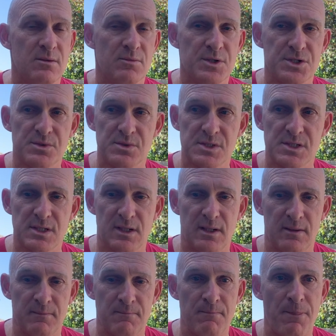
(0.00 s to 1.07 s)
which was
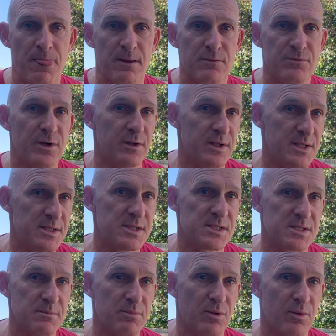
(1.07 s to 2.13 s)
very
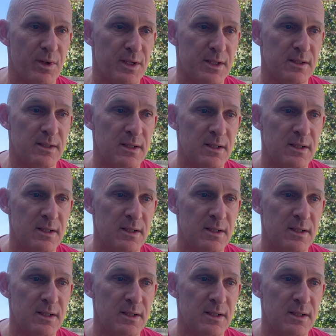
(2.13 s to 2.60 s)
disappointing.